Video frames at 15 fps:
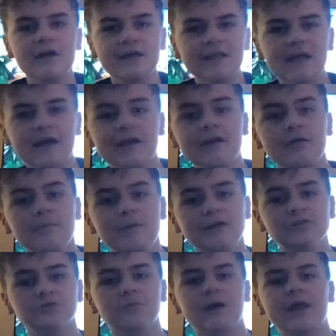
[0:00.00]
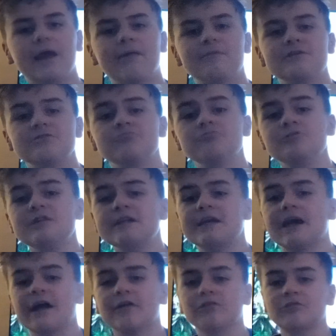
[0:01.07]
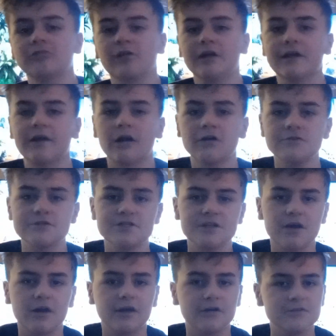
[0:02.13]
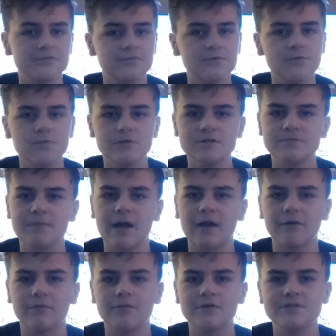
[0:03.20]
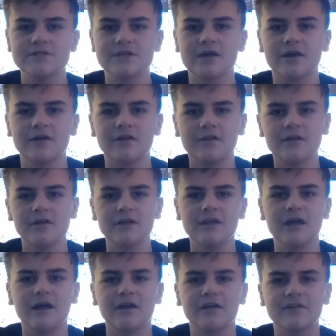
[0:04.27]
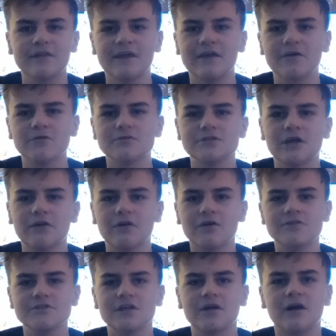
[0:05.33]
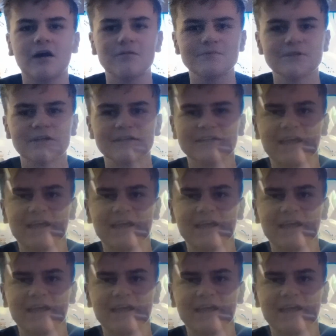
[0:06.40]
yeah, Mandrill Mayhem is a really great coaster. It goes forwards, backwards, yeah, and I think it also goes upside